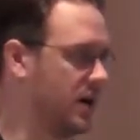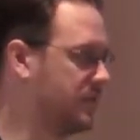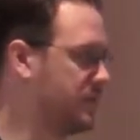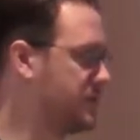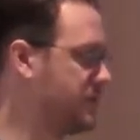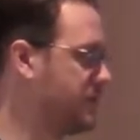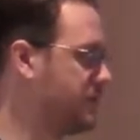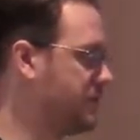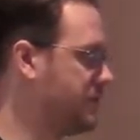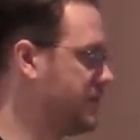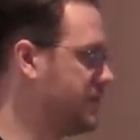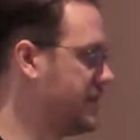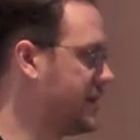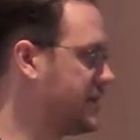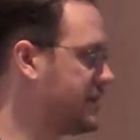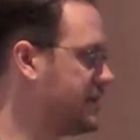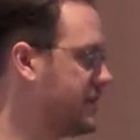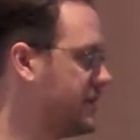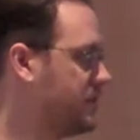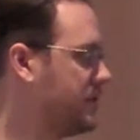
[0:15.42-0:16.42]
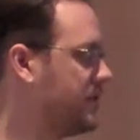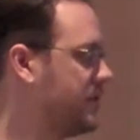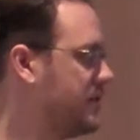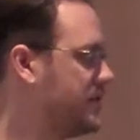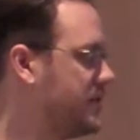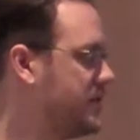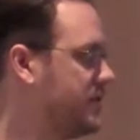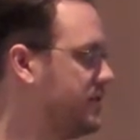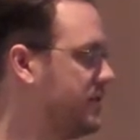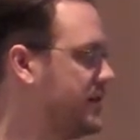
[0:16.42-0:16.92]
So the next thing we're going
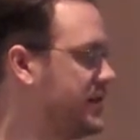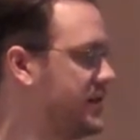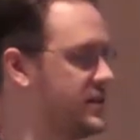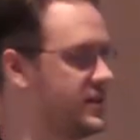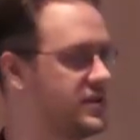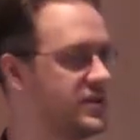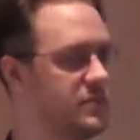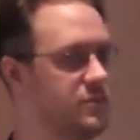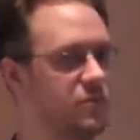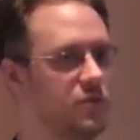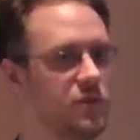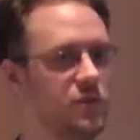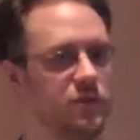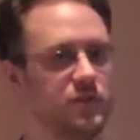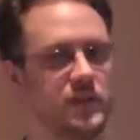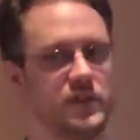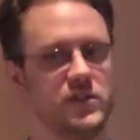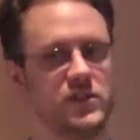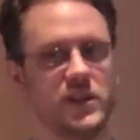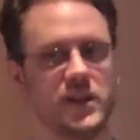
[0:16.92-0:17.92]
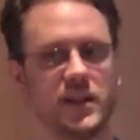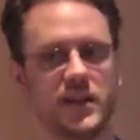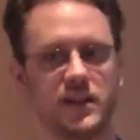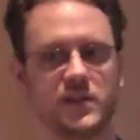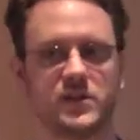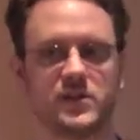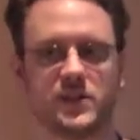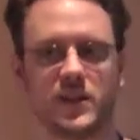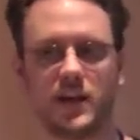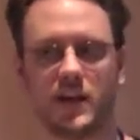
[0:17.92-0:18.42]
to do is the more
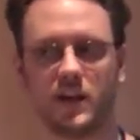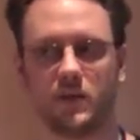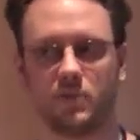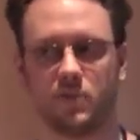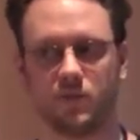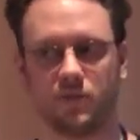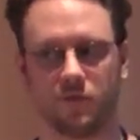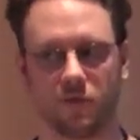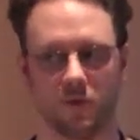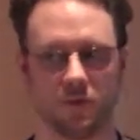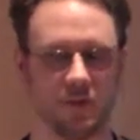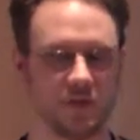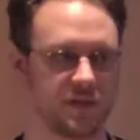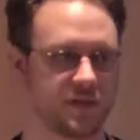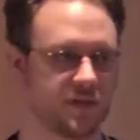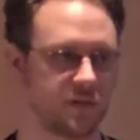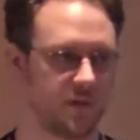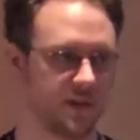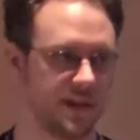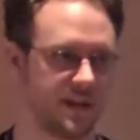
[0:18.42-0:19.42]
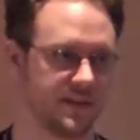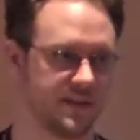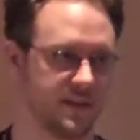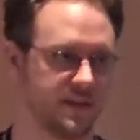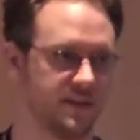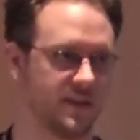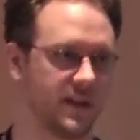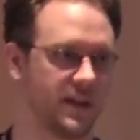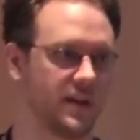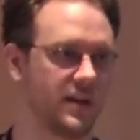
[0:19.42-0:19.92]
VJ-style performance-oriented
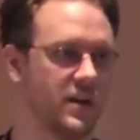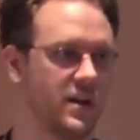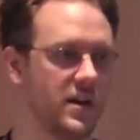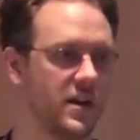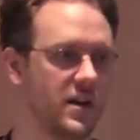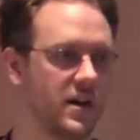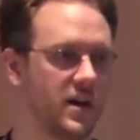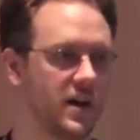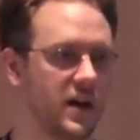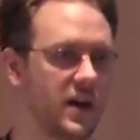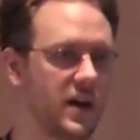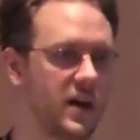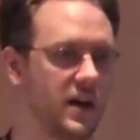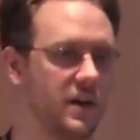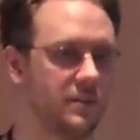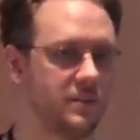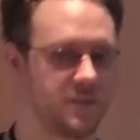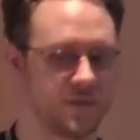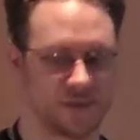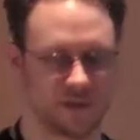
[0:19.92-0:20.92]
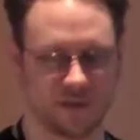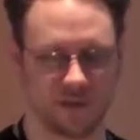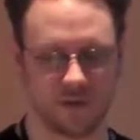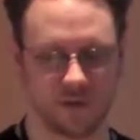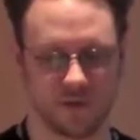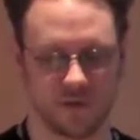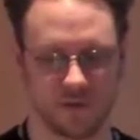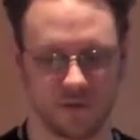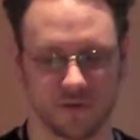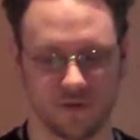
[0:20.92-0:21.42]
thing.
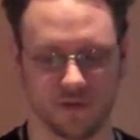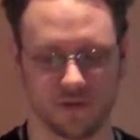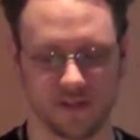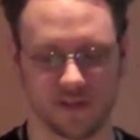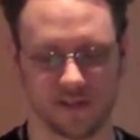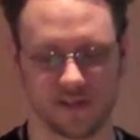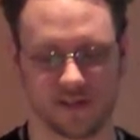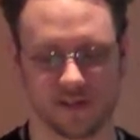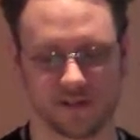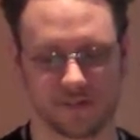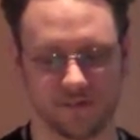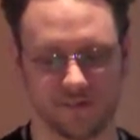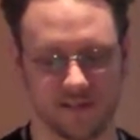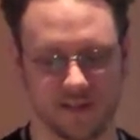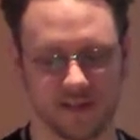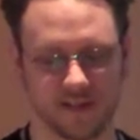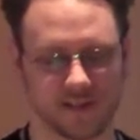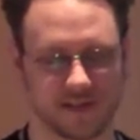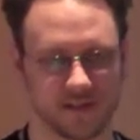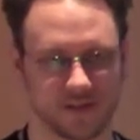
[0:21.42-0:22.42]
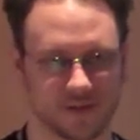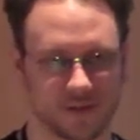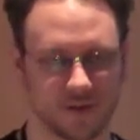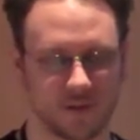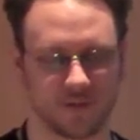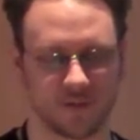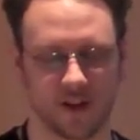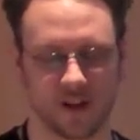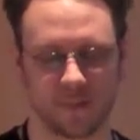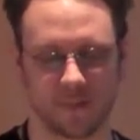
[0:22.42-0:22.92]
So this is, it's sort
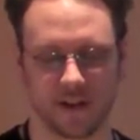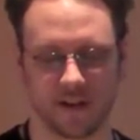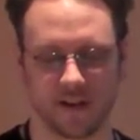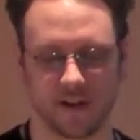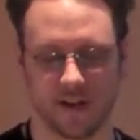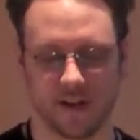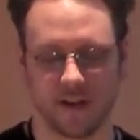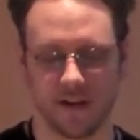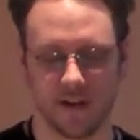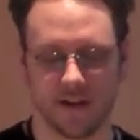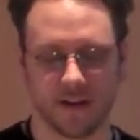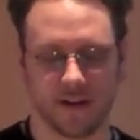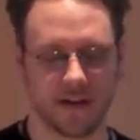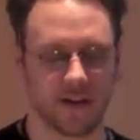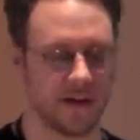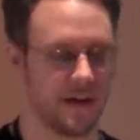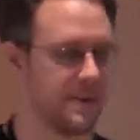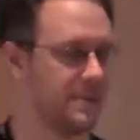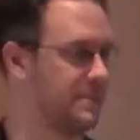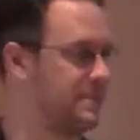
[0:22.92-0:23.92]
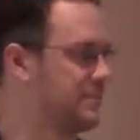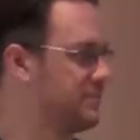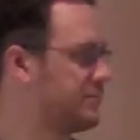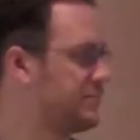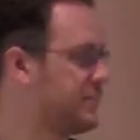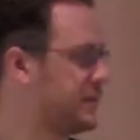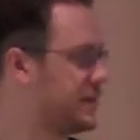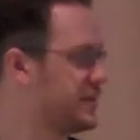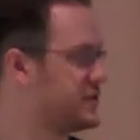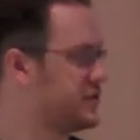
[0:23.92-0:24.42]
of rock band,
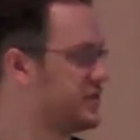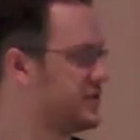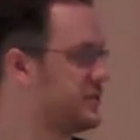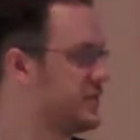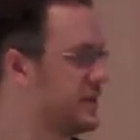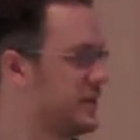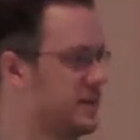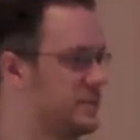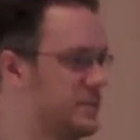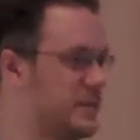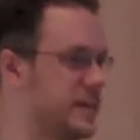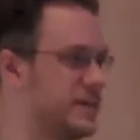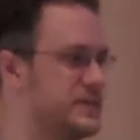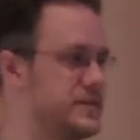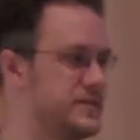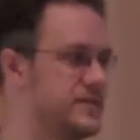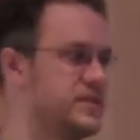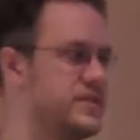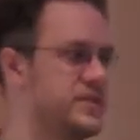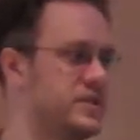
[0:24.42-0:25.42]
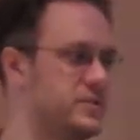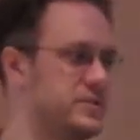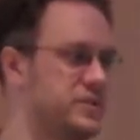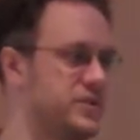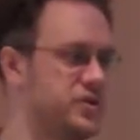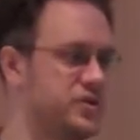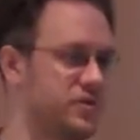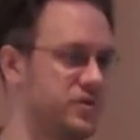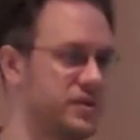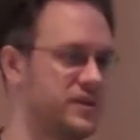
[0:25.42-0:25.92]
because you're going to be hitting buttons and you're
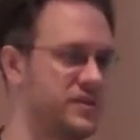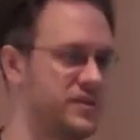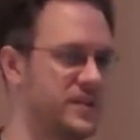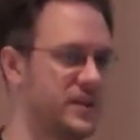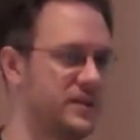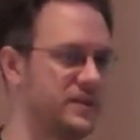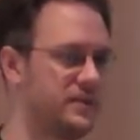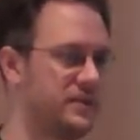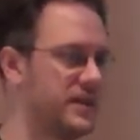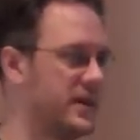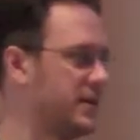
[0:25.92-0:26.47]
controlling stuff.